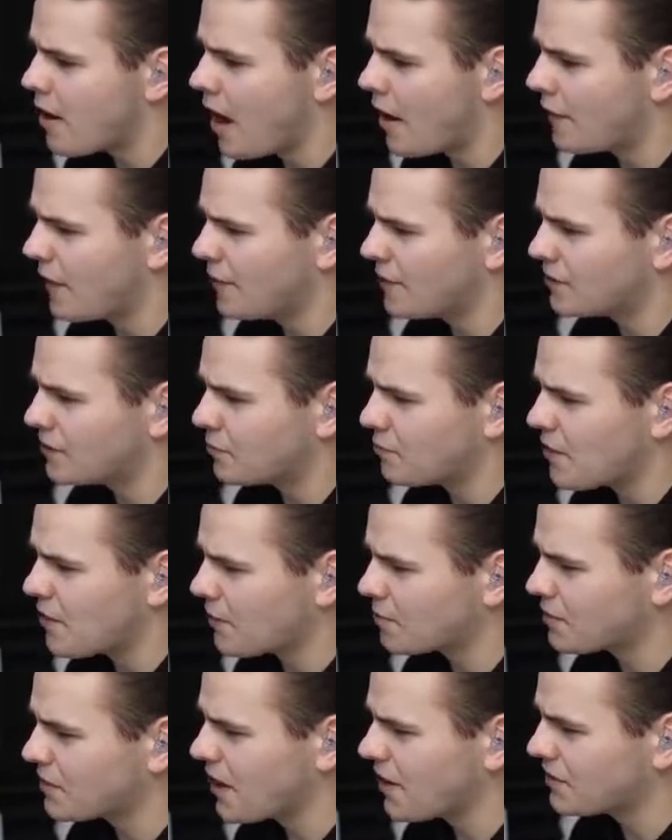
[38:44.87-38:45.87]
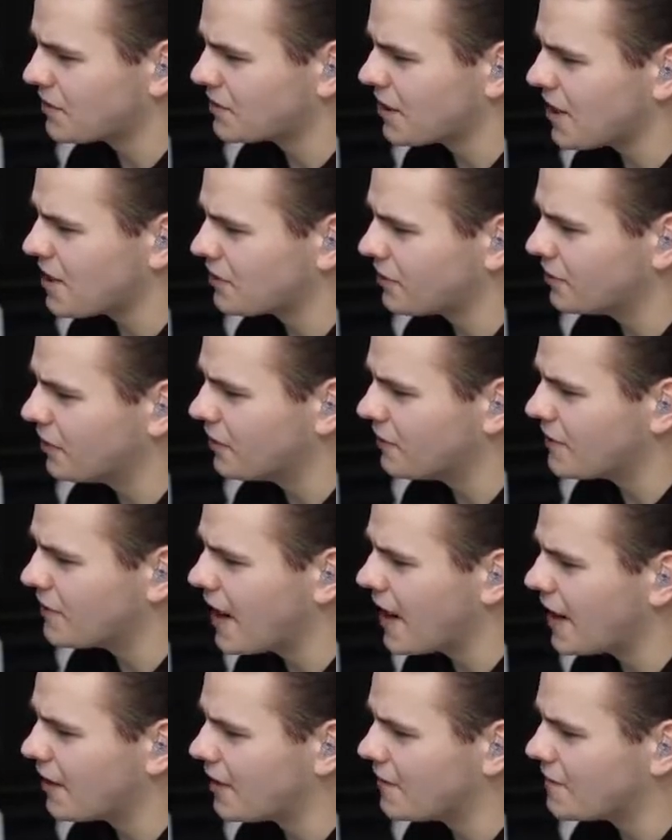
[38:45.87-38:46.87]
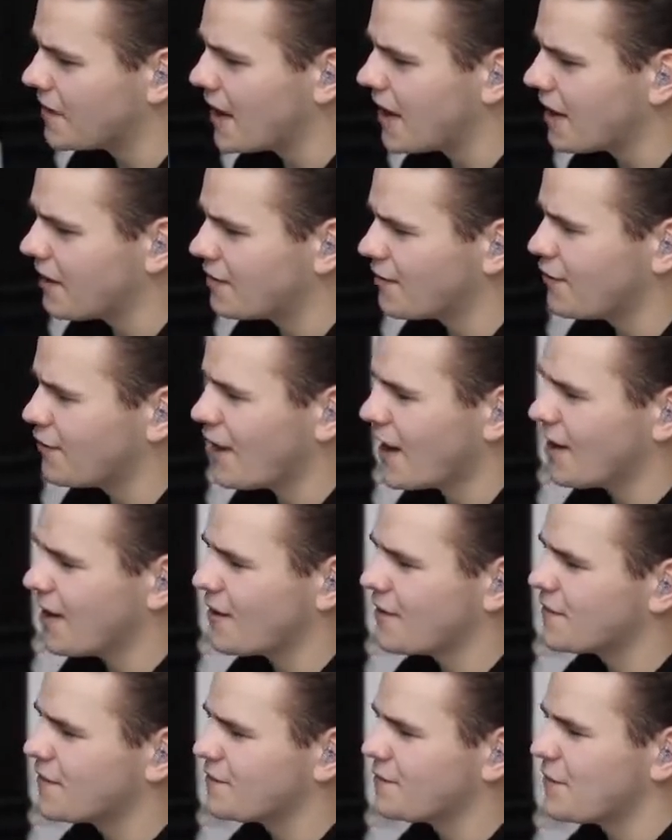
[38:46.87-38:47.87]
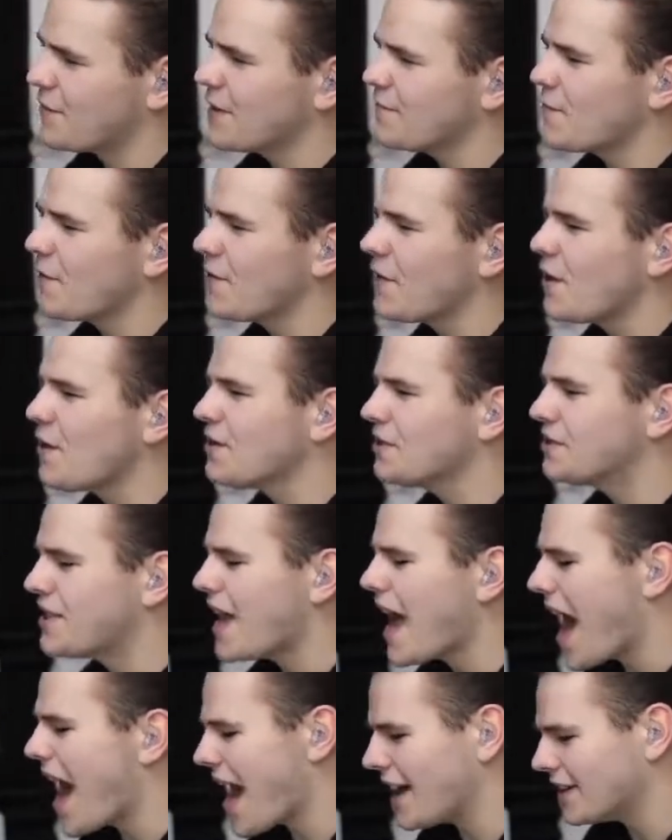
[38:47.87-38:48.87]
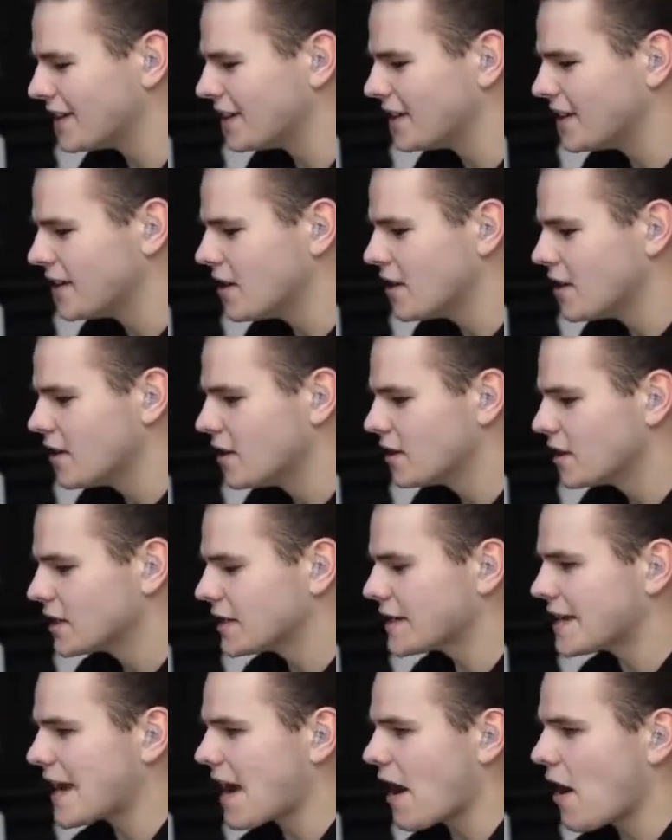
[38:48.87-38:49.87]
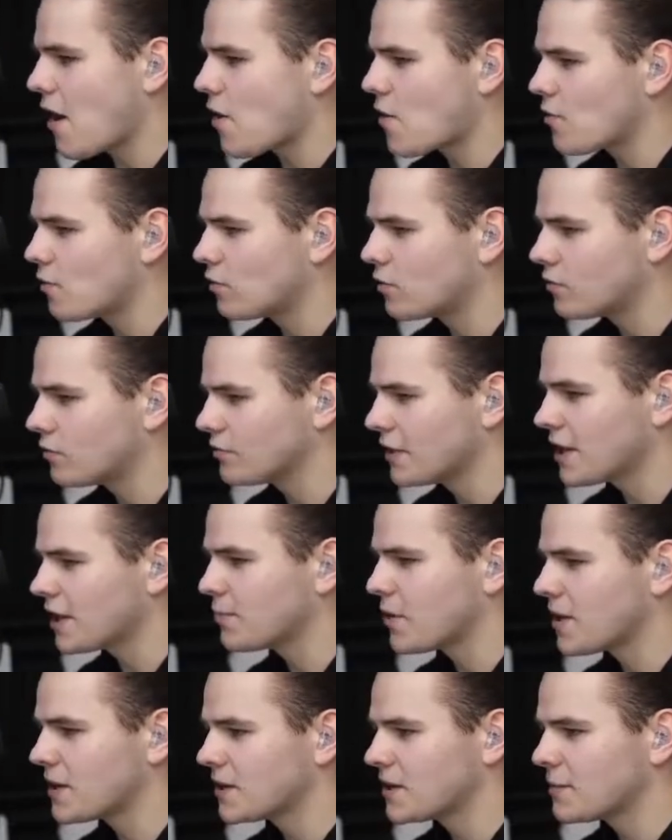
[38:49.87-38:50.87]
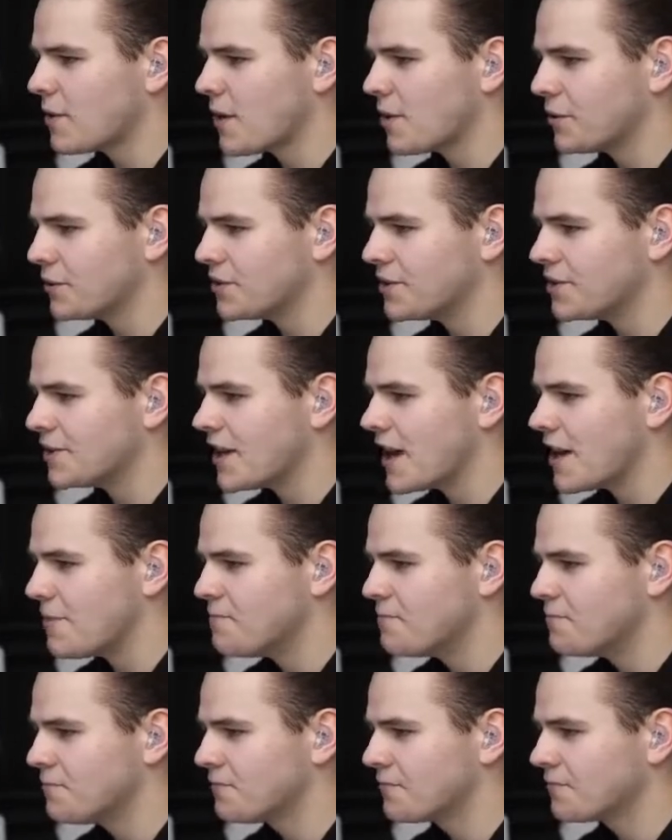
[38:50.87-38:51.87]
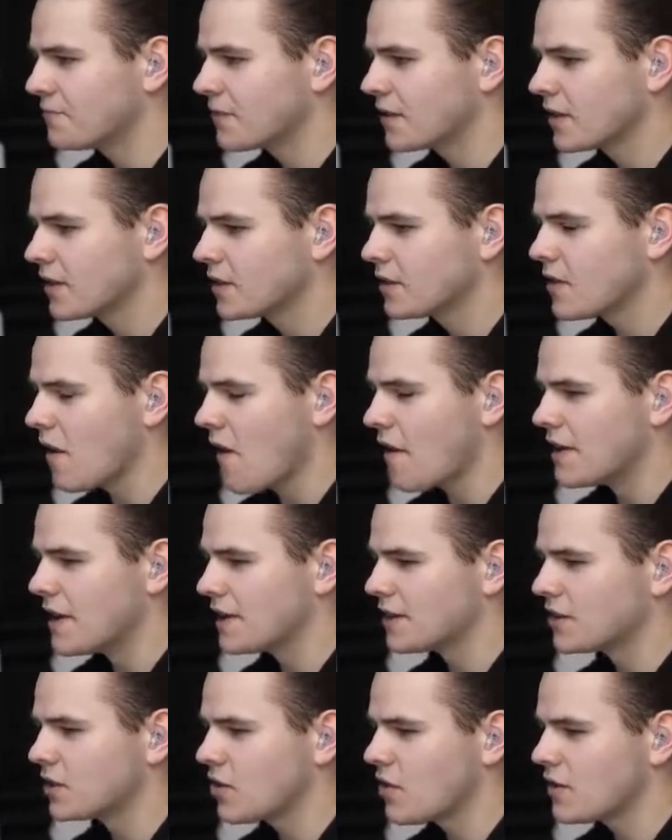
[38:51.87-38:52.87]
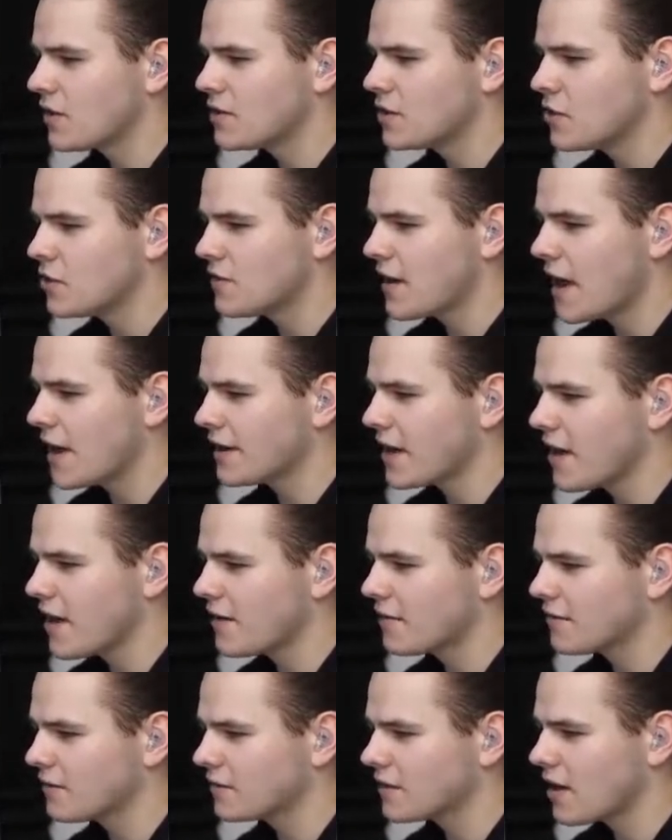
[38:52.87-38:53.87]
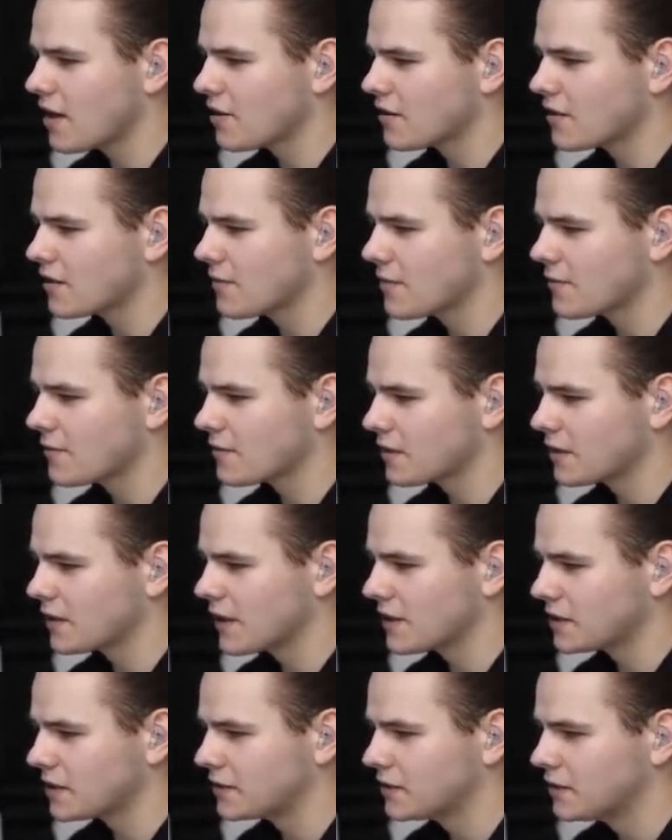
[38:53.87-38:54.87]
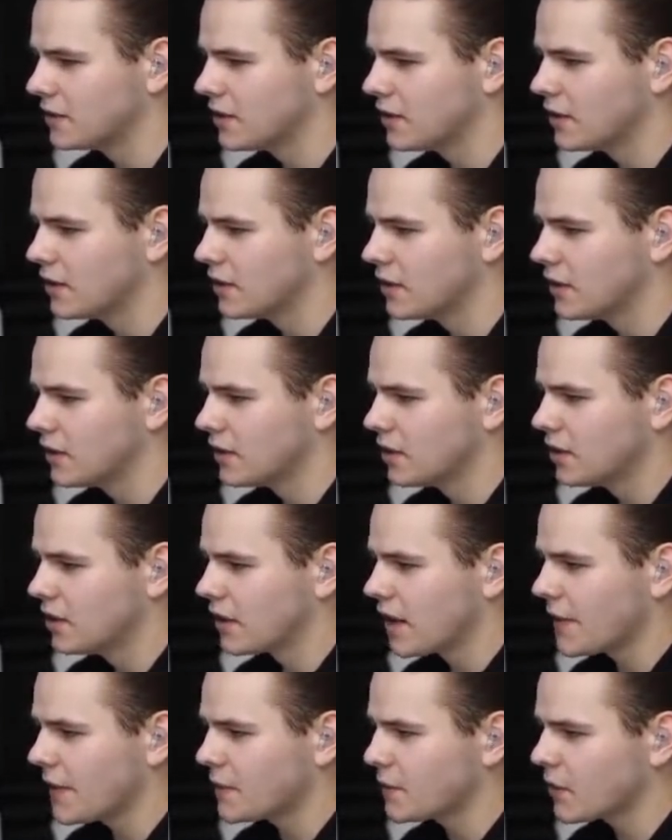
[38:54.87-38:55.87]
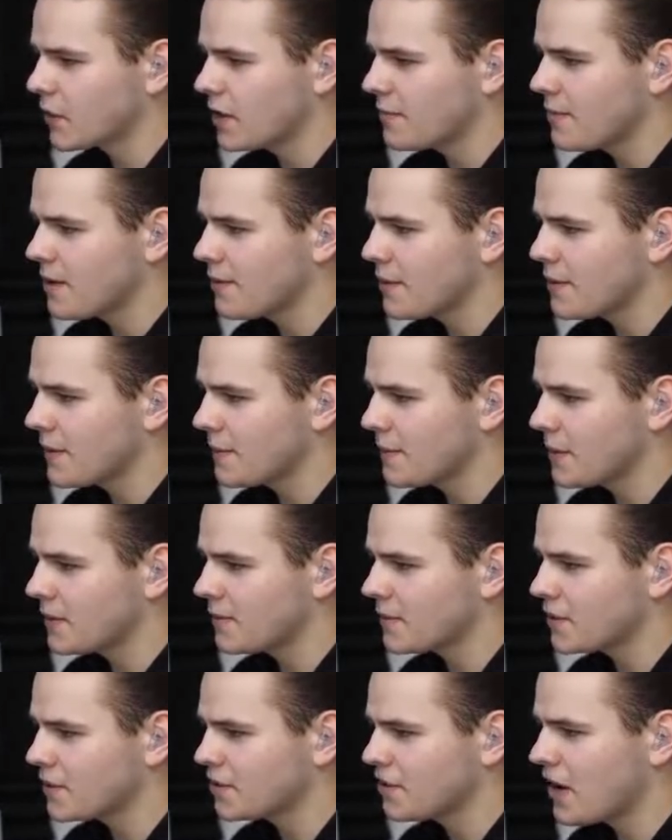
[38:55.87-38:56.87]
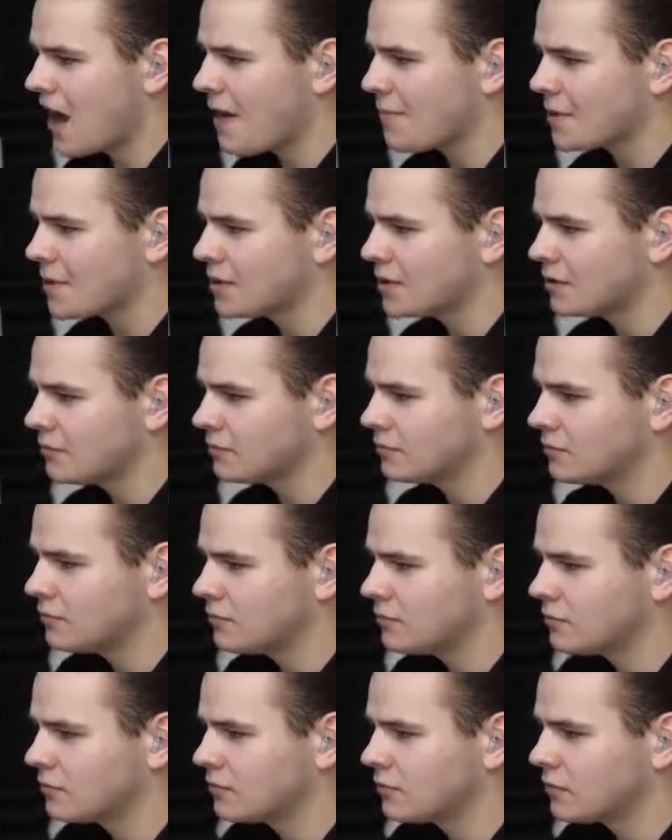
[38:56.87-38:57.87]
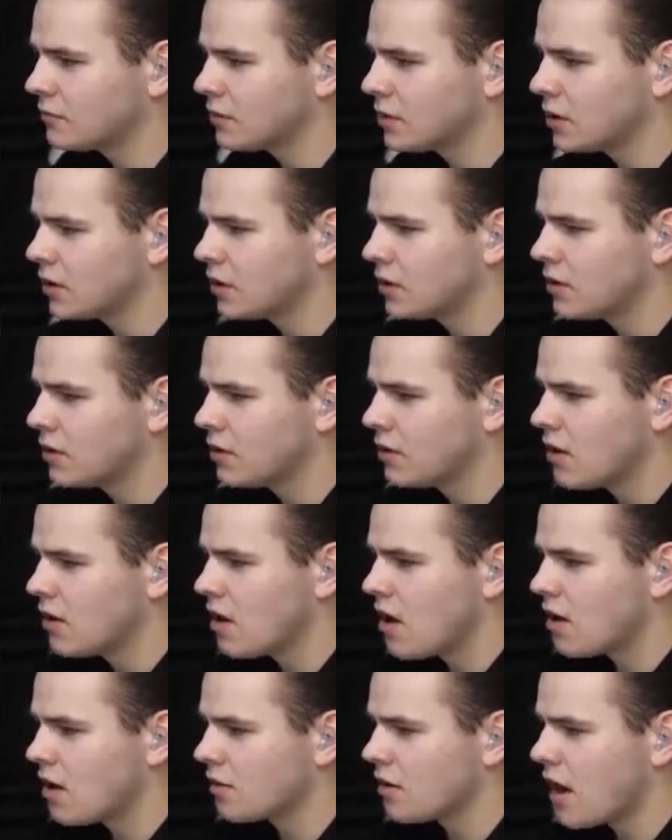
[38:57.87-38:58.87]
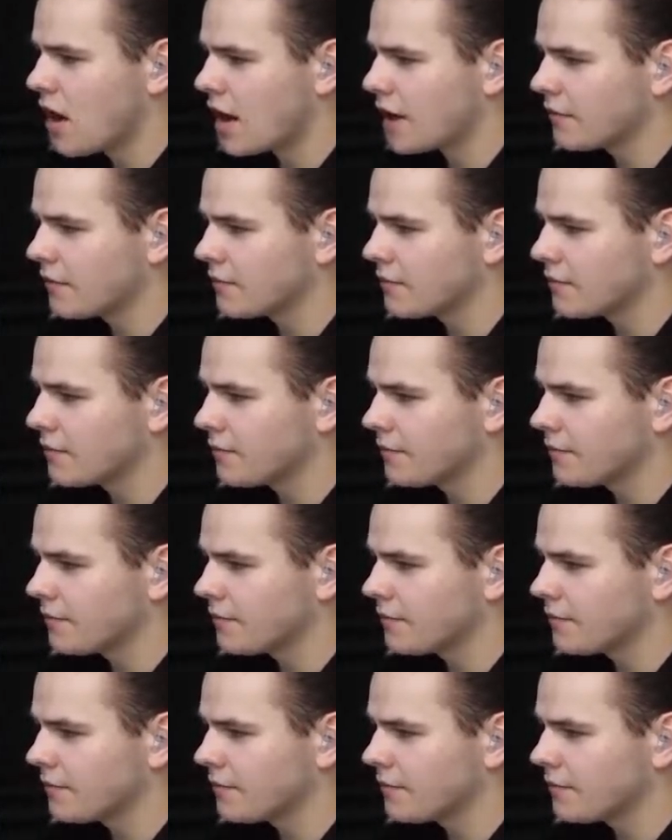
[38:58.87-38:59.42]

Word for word: Uh, that was a weird pronunciation of that, of that, of that, of, what, that, what the hell was that? Meow, that's what it's supposed to say. Good, just do, do that now and time to come in for a dining. Okay, this is gonna be a bit, a bit of a stop here. Alright.